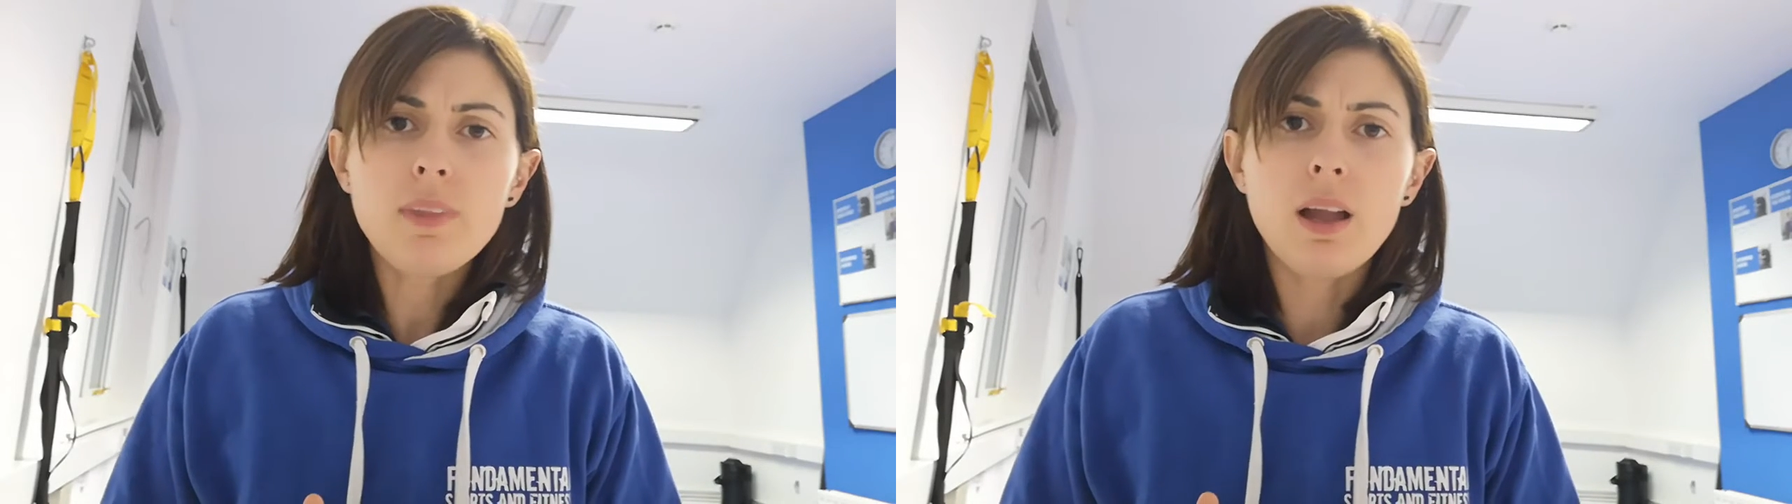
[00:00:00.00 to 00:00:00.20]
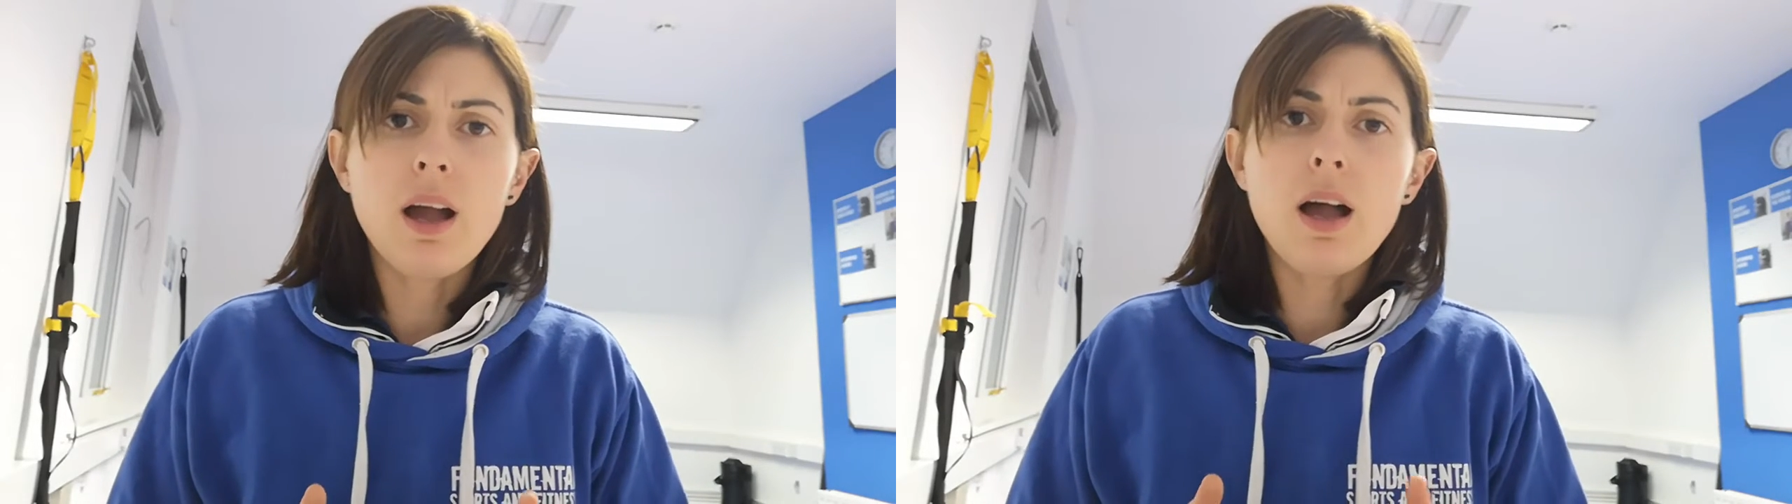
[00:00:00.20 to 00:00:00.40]

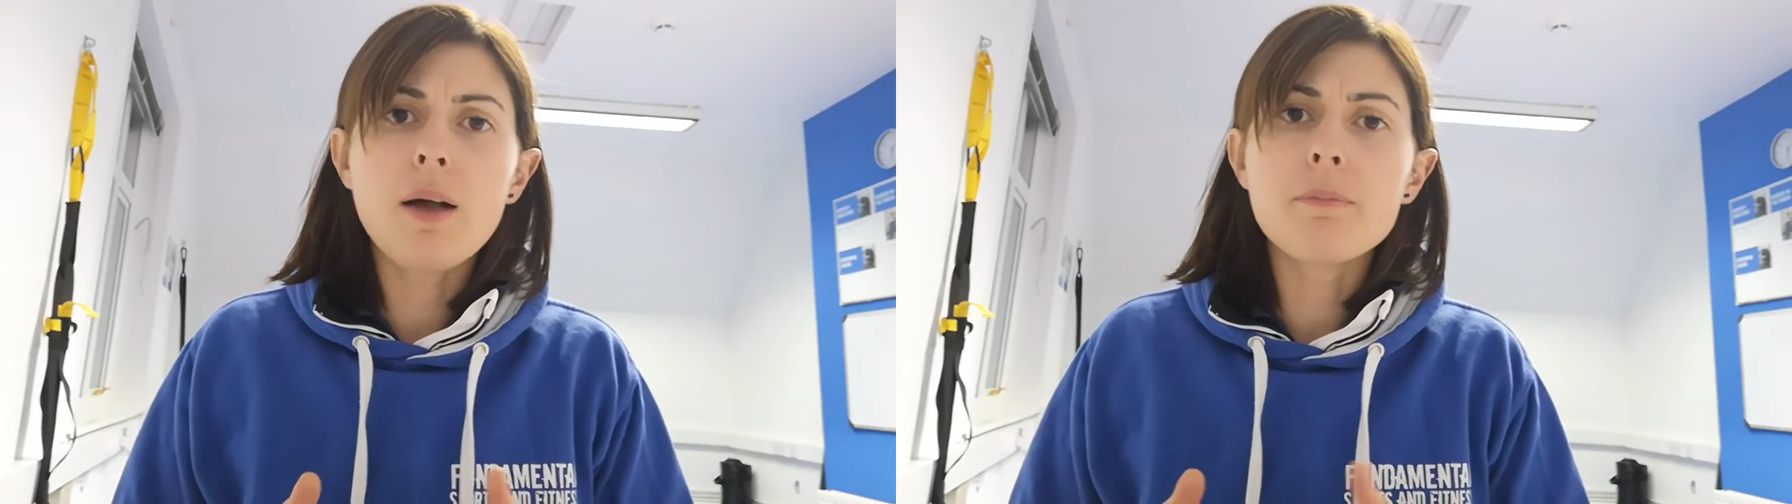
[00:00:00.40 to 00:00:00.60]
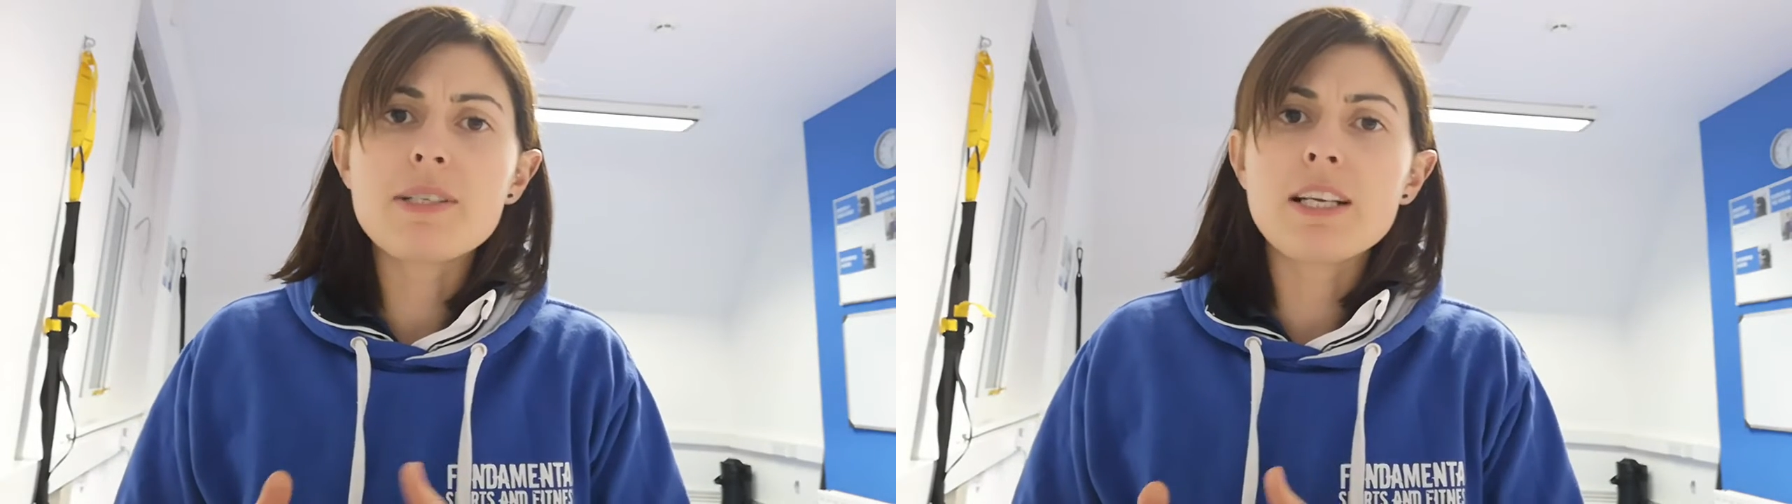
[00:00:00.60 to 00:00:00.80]

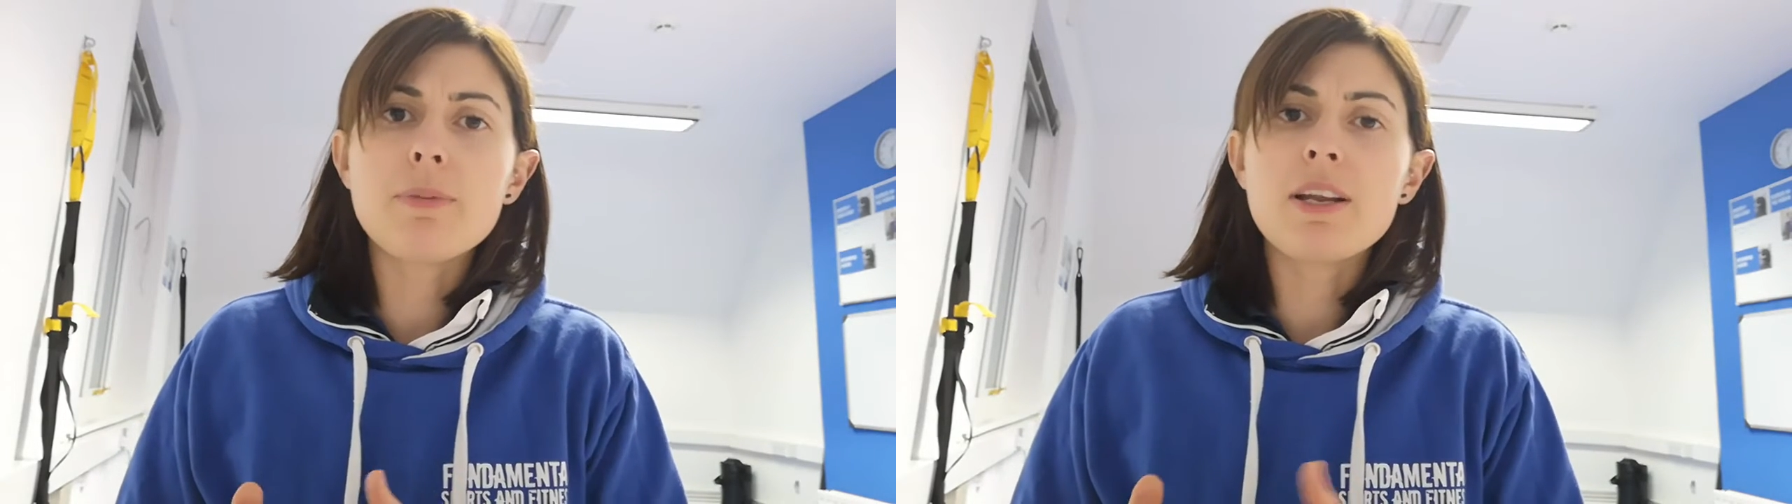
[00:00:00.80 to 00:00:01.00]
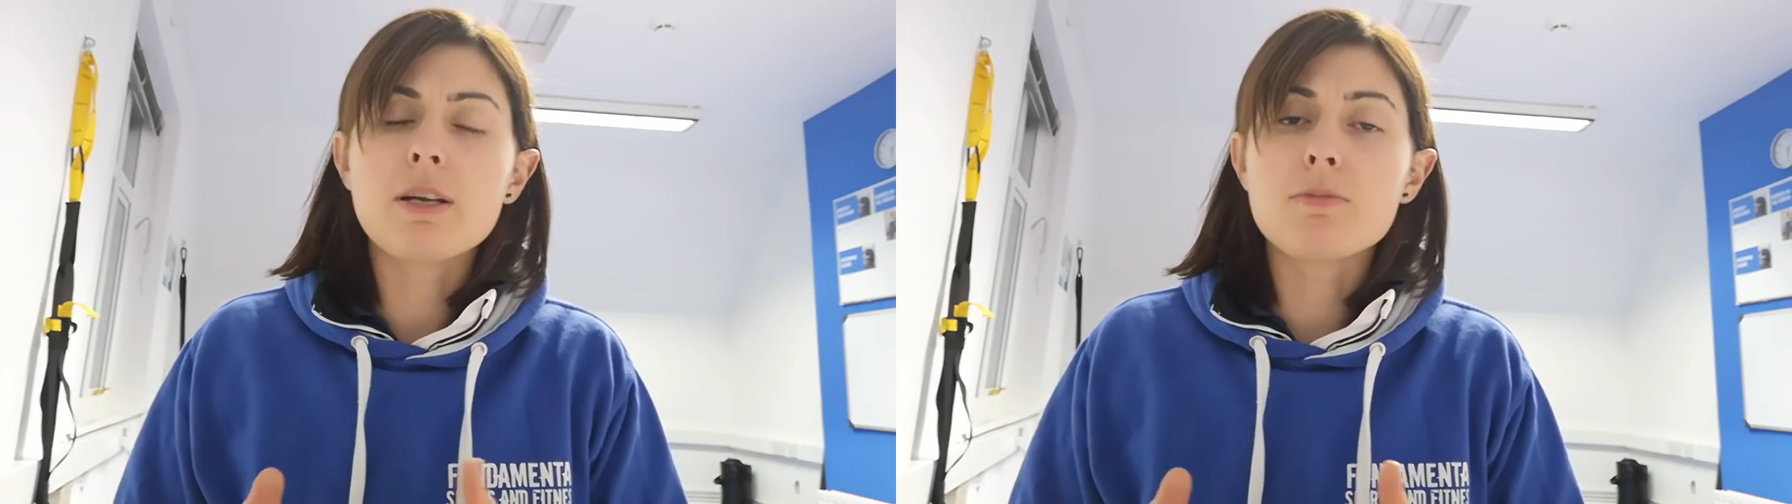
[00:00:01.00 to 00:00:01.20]
Particularly
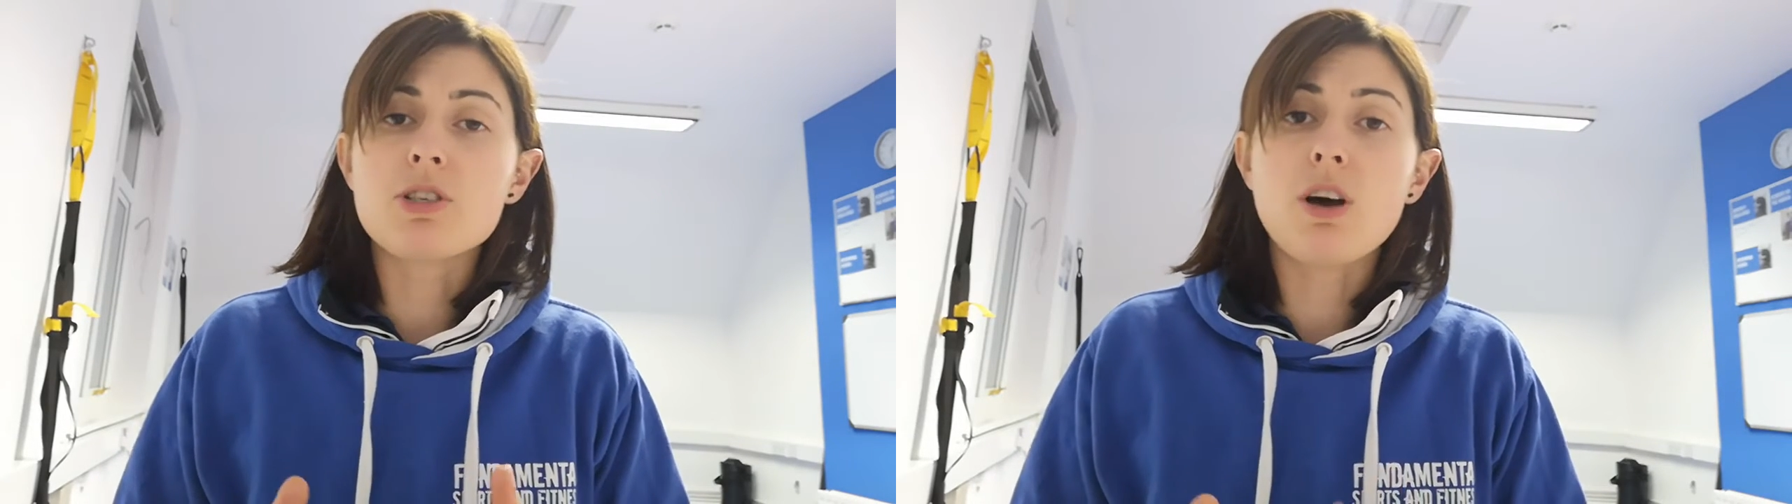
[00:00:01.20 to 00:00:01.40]
when it comes to